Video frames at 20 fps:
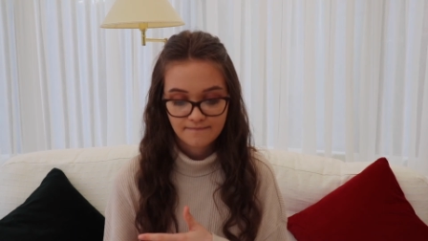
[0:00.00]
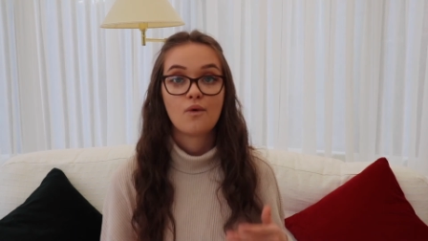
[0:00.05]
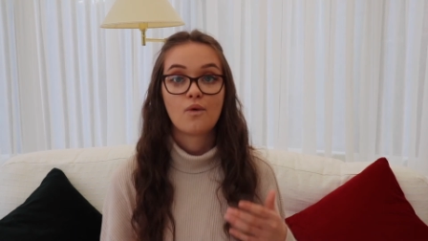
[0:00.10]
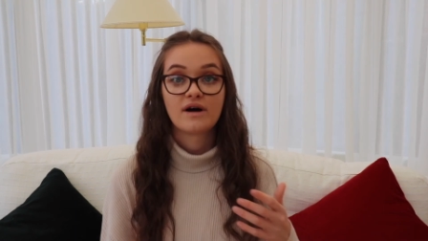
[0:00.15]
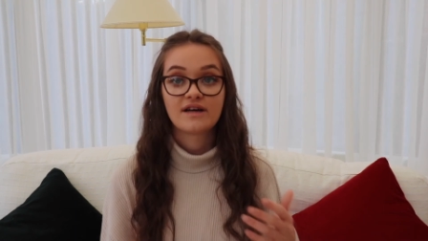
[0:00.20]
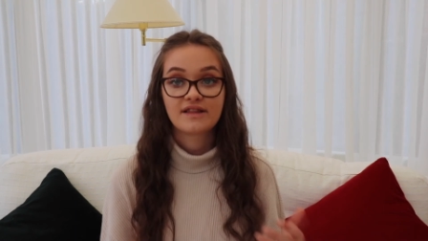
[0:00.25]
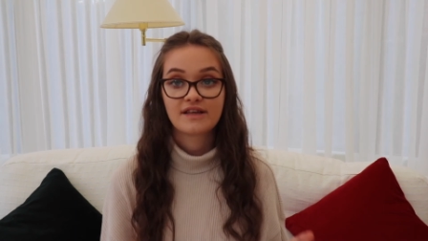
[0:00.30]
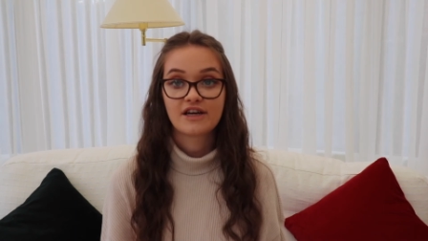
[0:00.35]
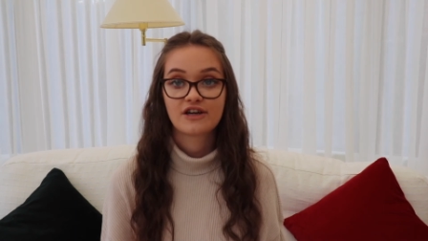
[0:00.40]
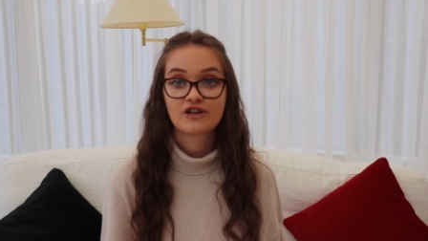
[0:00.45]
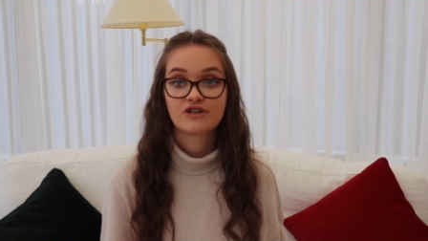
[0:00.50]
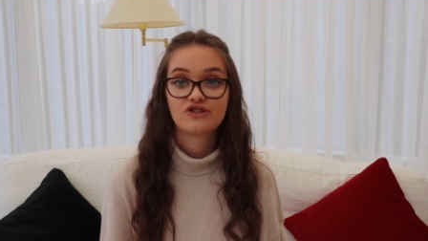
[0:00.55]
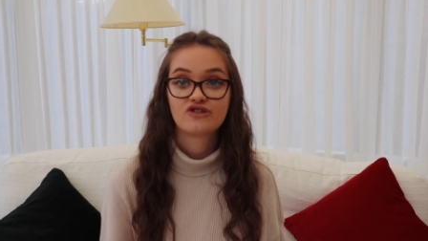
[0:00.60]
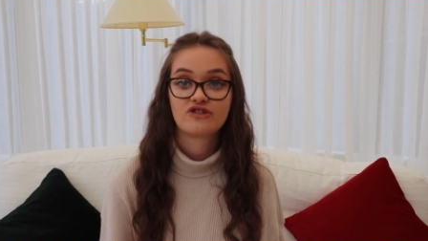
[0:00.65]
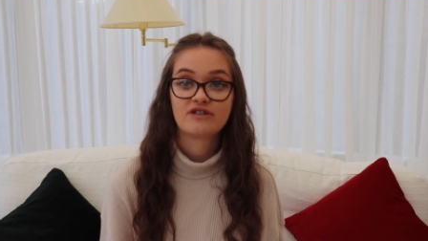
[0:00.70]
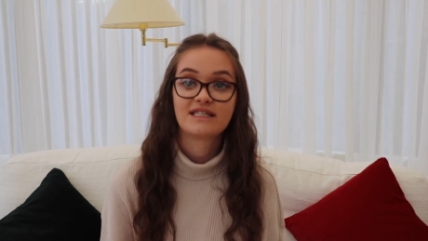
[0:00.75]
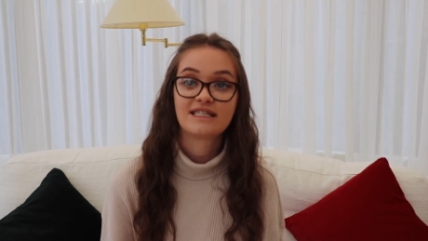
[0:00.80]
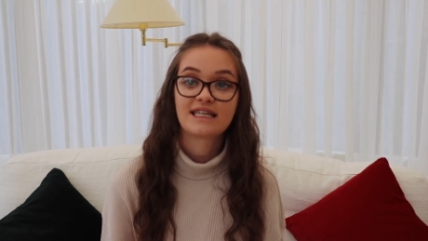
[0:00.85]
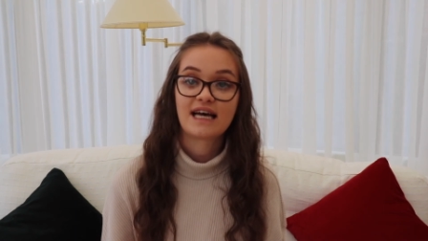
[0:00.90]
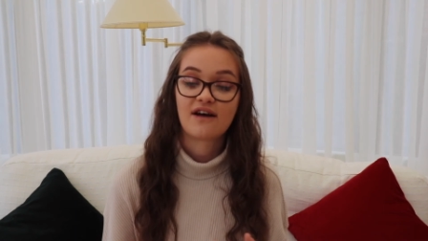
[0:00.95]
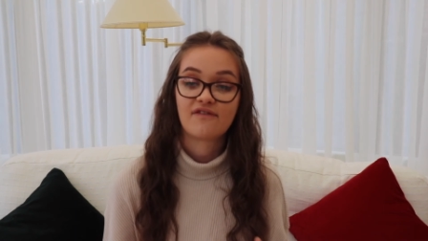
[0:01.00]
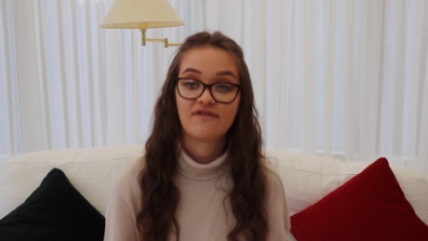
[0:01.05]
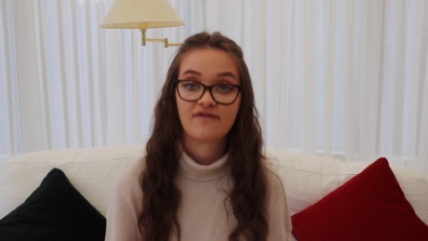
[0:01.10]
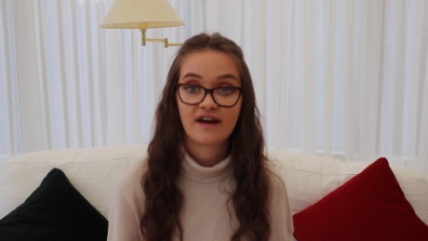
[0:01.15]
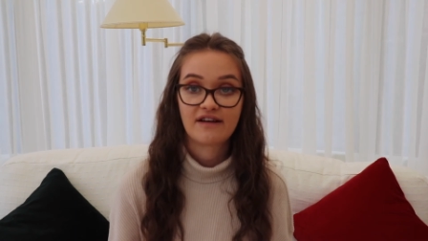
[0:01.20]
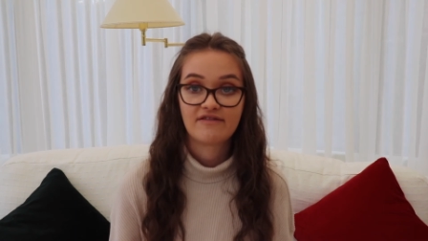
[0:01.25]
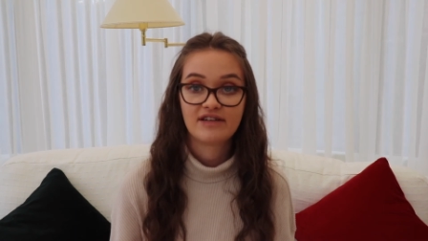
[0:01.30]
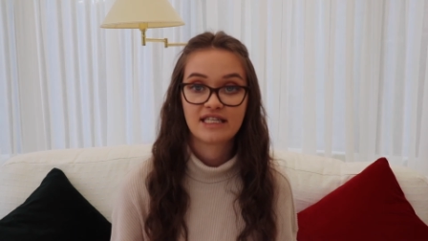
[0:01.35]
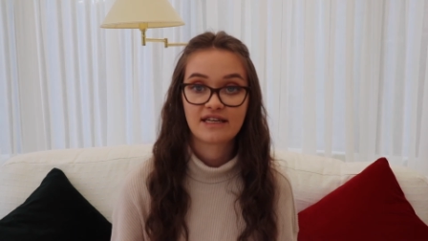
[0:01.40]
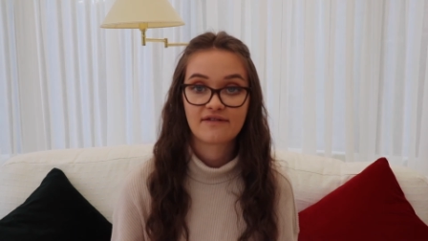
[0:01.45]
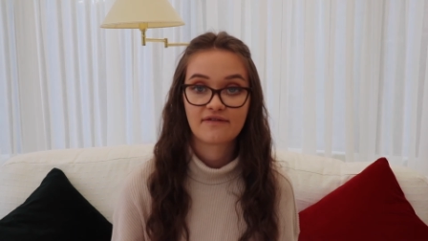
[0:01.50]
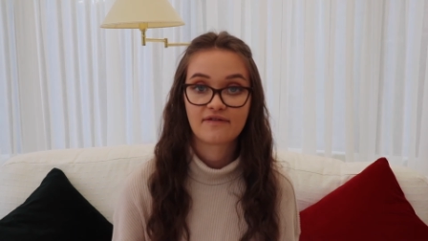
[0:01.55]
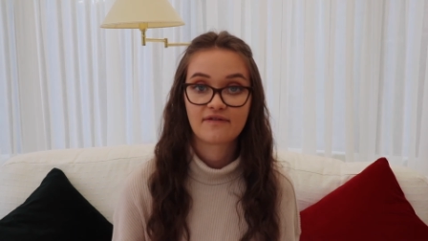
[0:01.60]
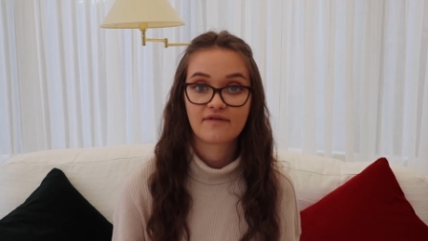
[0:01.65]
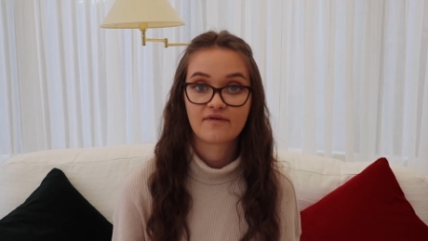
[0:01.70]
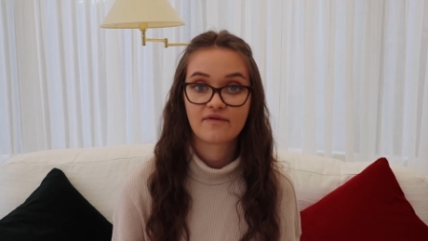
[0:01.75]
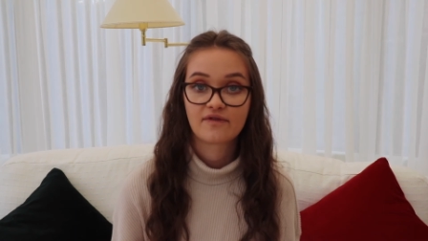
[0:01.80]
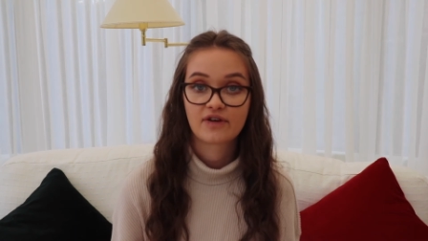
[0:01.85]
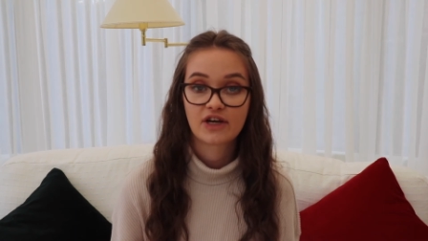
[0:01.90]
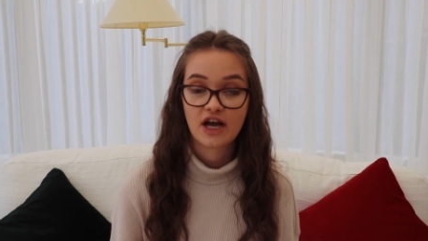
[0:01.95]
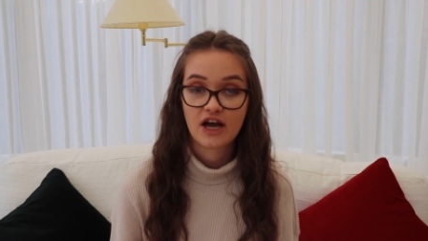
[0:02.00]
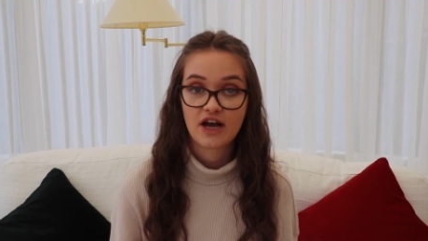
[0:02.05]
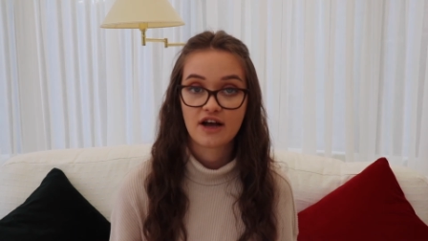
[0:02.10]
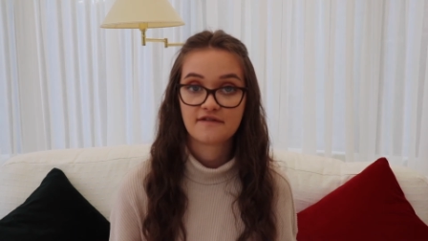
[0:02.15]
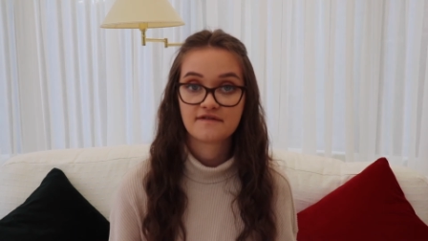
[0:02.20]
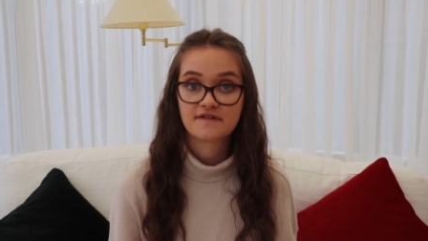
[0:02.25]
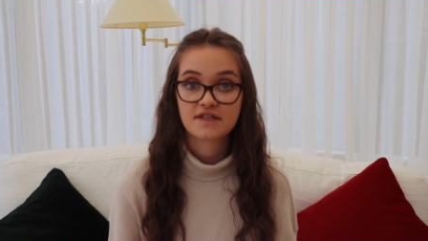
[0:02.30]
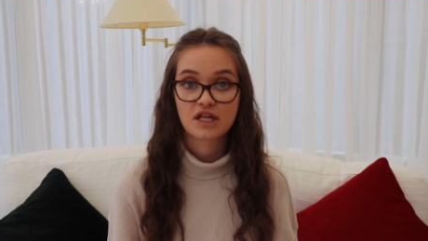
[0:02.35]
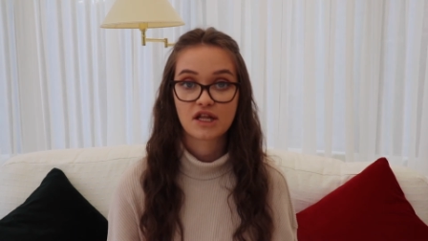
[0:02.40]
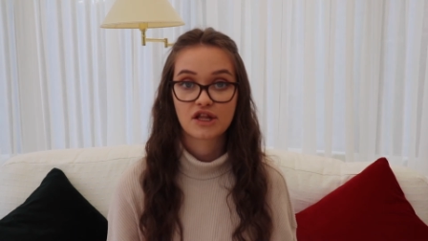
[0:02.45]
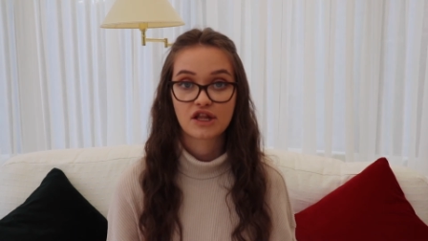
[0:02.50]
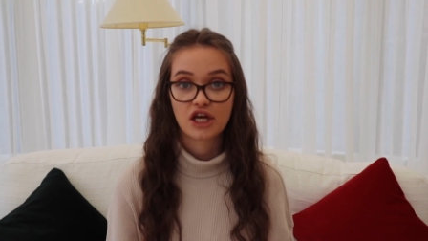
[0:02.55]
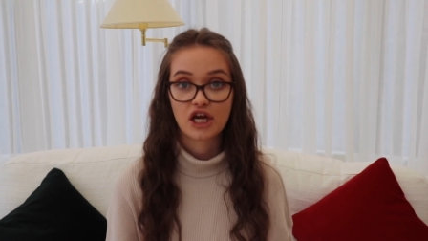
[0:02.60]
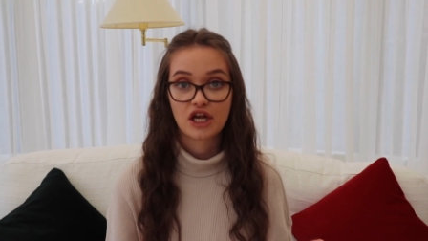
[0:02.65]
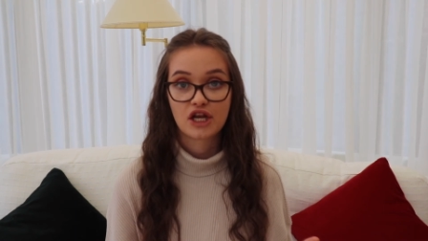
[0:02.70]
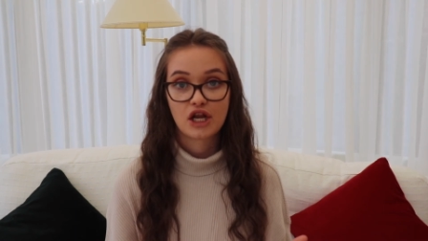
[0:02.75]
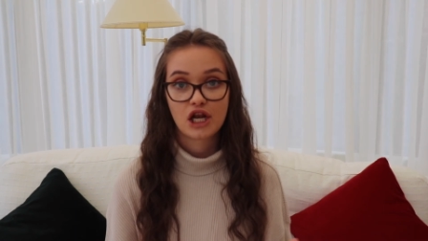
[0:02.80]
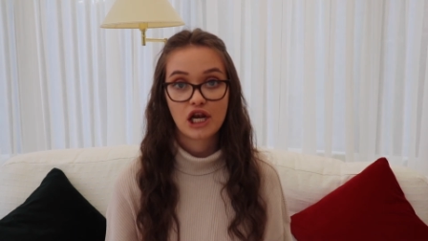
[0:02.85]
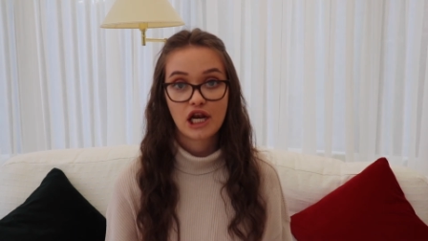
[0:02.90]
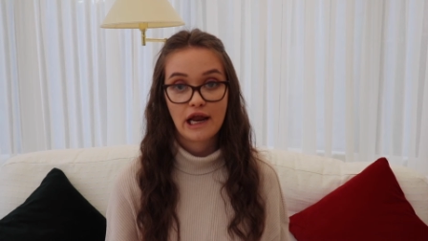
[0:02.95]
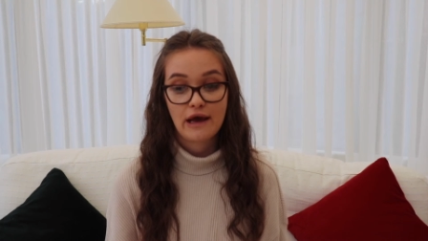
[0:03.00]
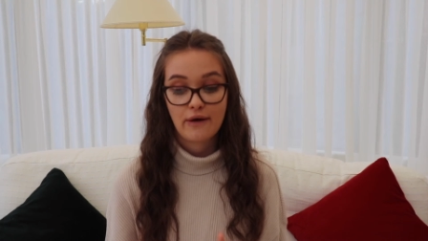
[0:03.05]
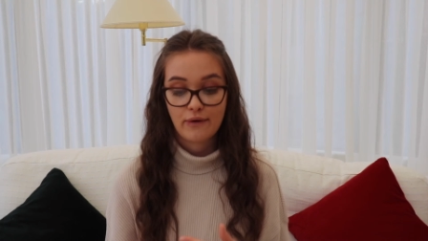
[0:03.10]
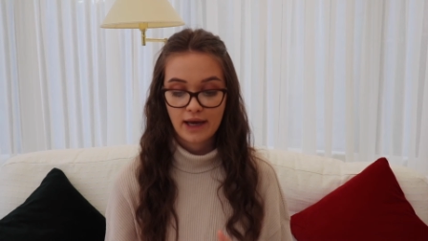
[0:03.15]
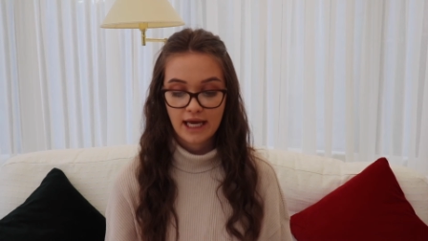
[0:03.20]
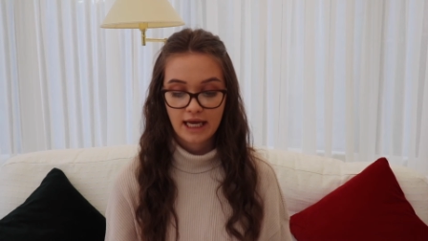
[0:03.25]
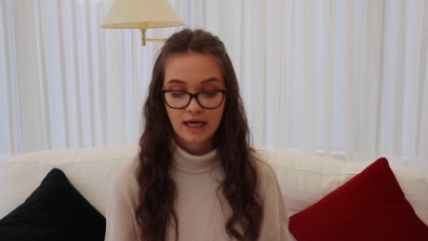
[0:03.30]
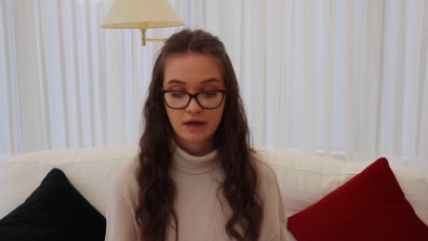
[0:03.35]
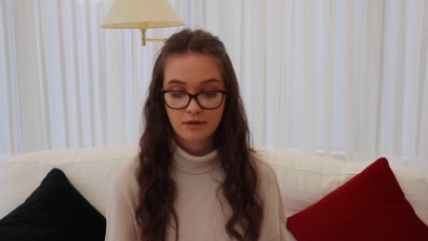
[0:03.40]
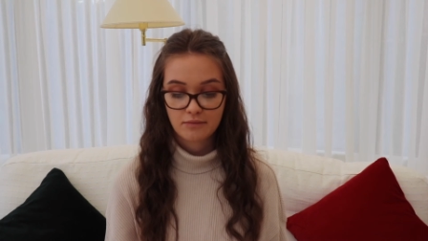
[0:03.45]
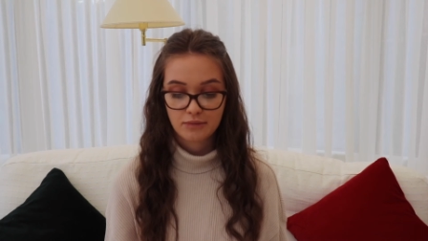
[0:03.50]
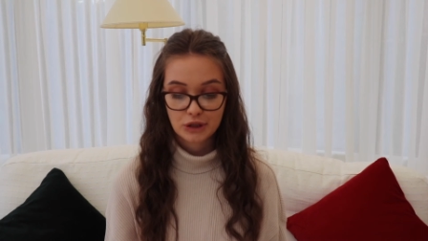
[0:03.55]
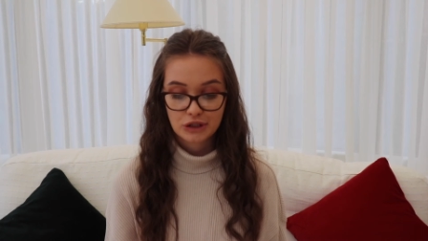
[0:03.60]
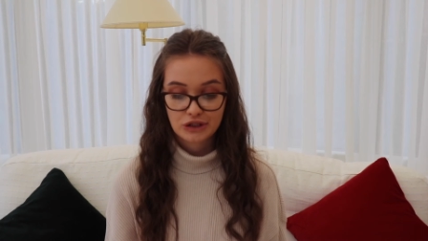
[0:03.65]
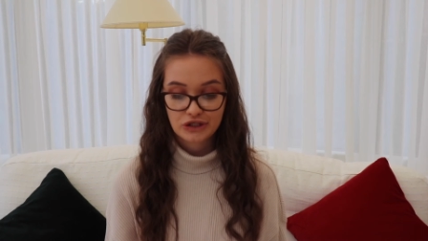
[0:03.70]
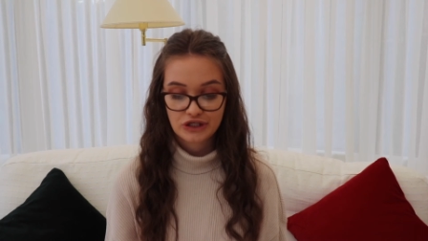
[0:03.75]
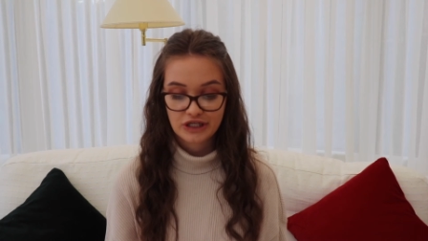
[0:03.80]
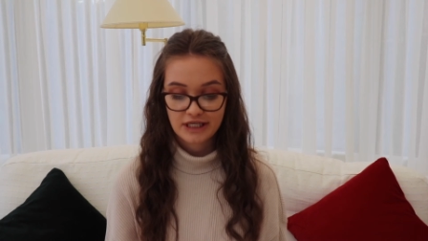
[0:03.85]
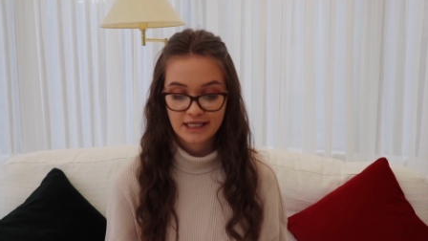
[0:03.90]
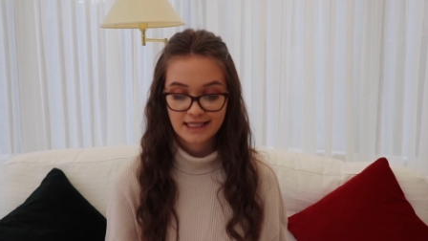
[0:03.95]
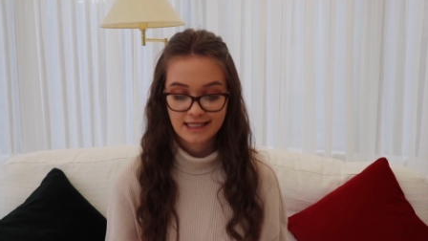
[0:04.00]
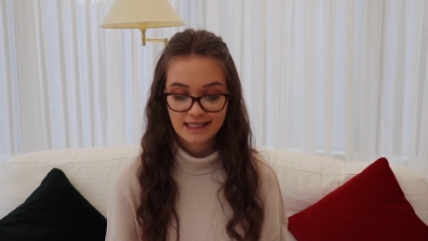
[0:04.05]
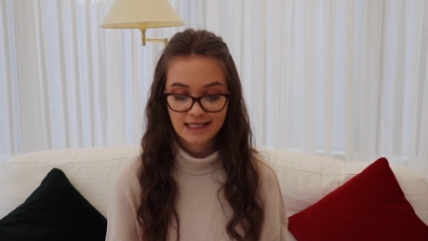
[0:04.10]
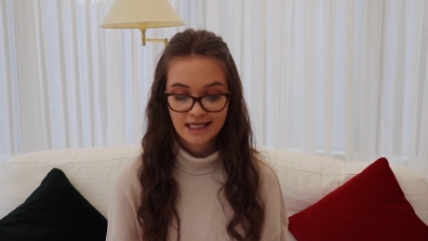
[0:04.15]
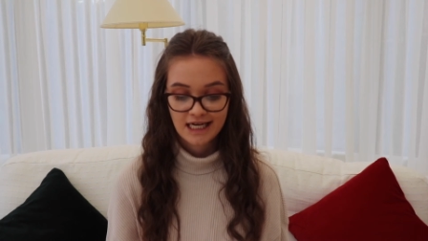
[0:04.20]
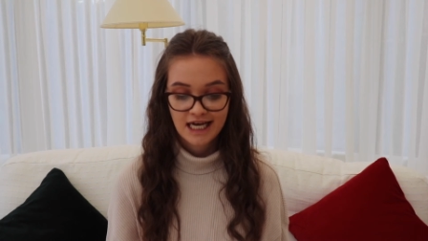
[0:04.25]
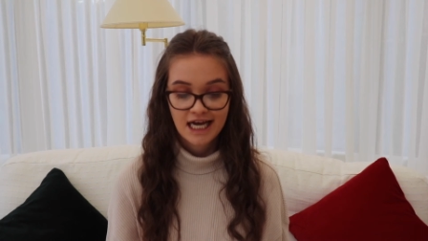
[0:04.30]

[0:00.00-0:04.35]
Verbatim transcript: Wealthier countries have very different curves than low income countries.